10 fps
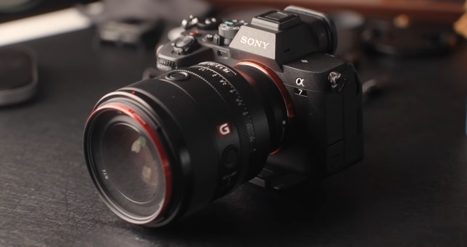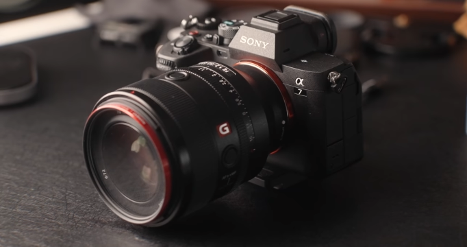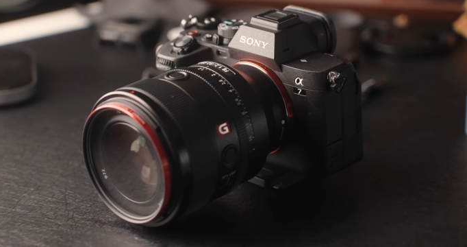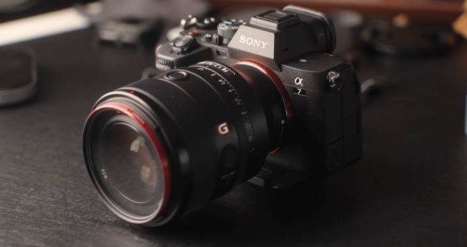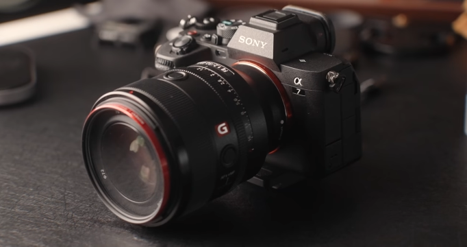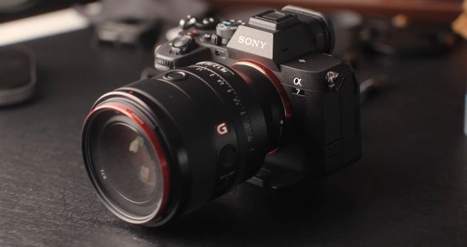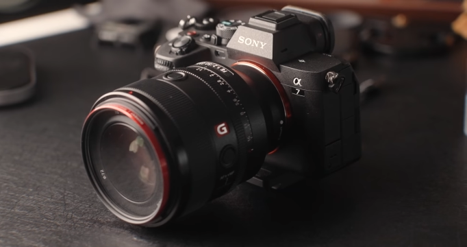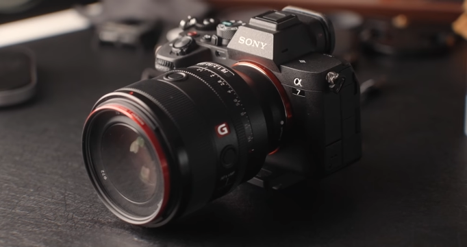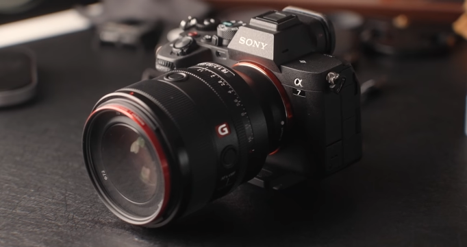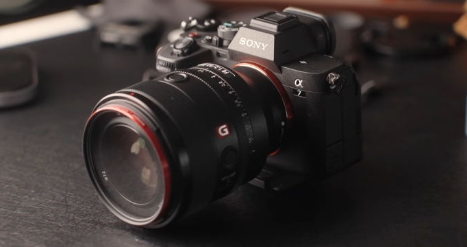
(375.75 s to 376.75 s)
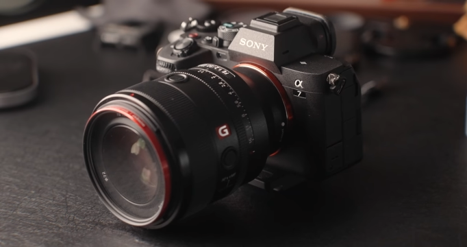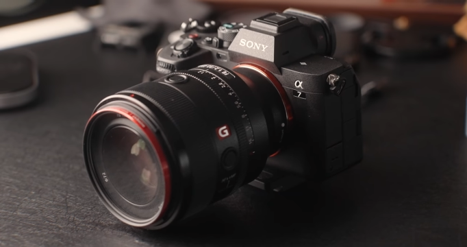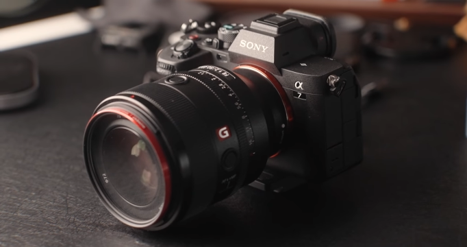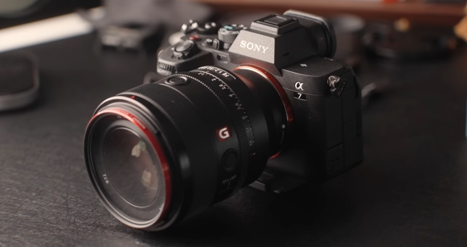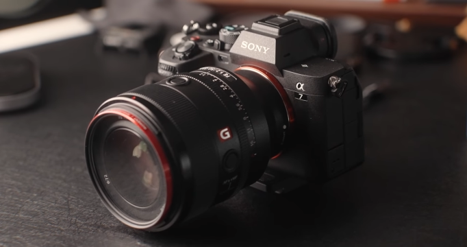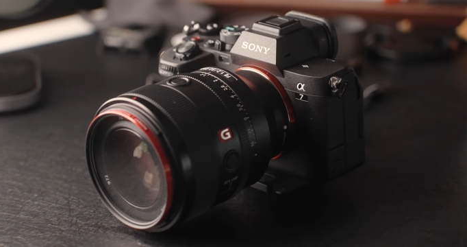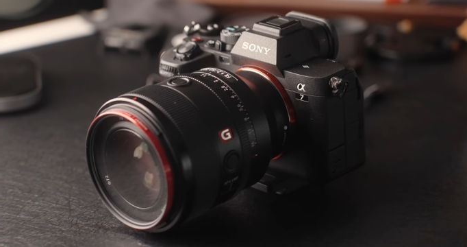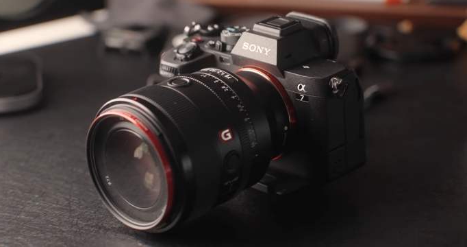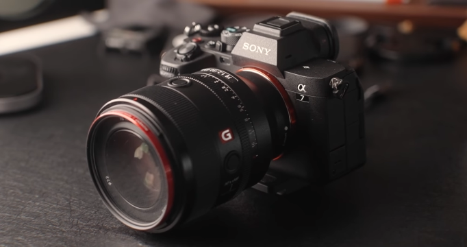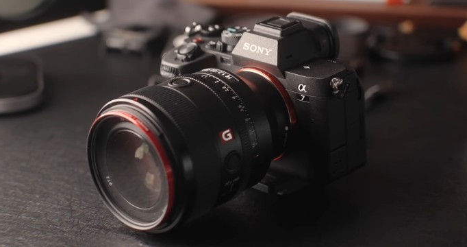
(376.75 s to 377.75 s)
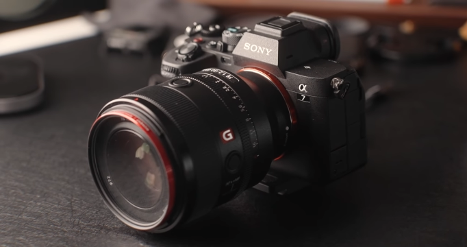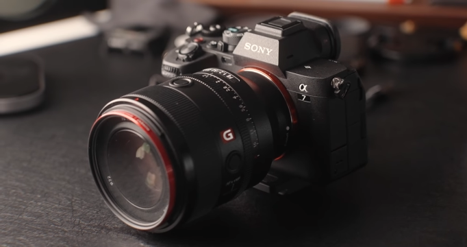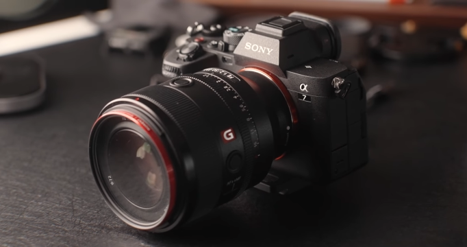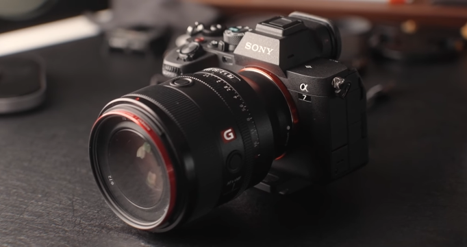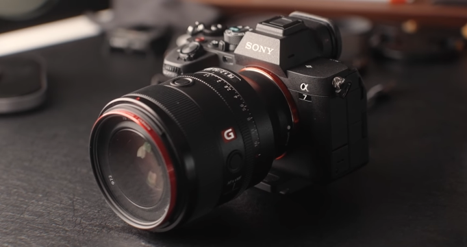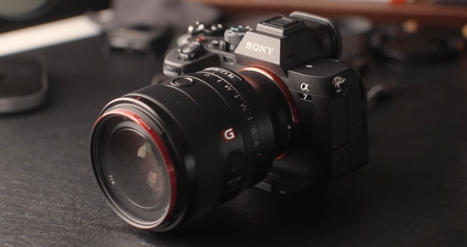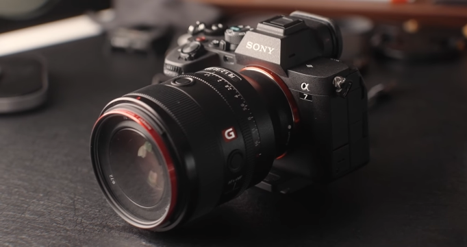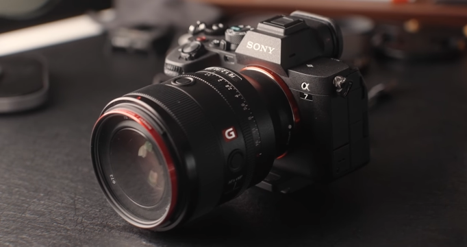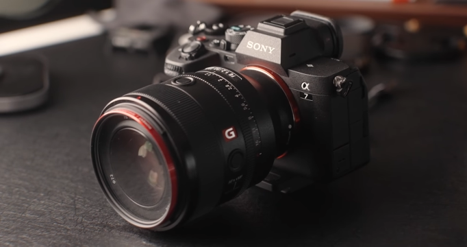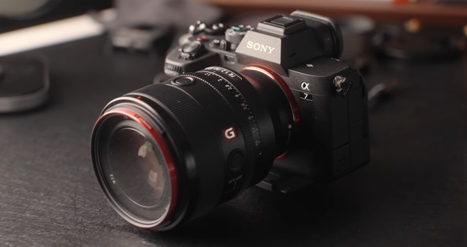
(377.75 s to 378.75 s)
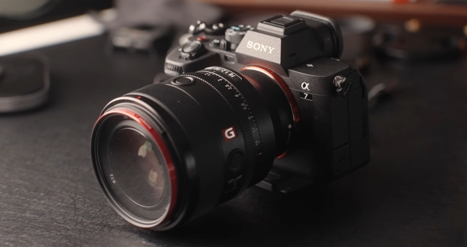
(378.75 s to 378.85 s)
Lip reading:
[unreadable: no face in view]